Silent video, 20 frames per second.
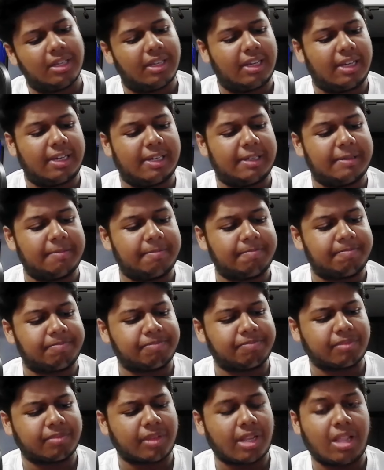And
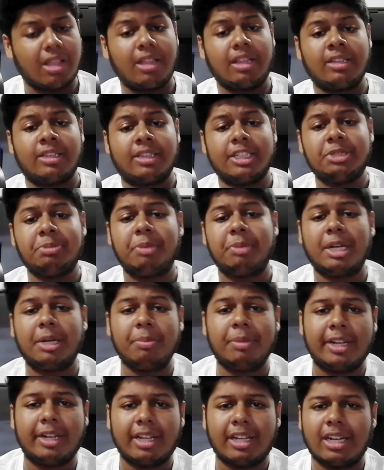this made me
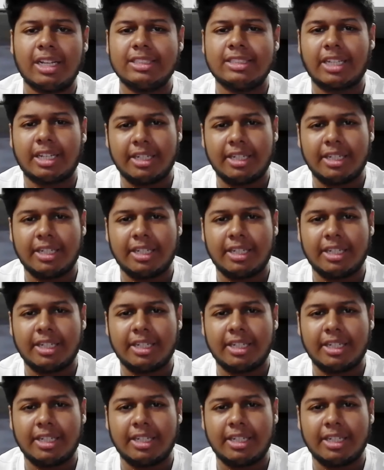realize I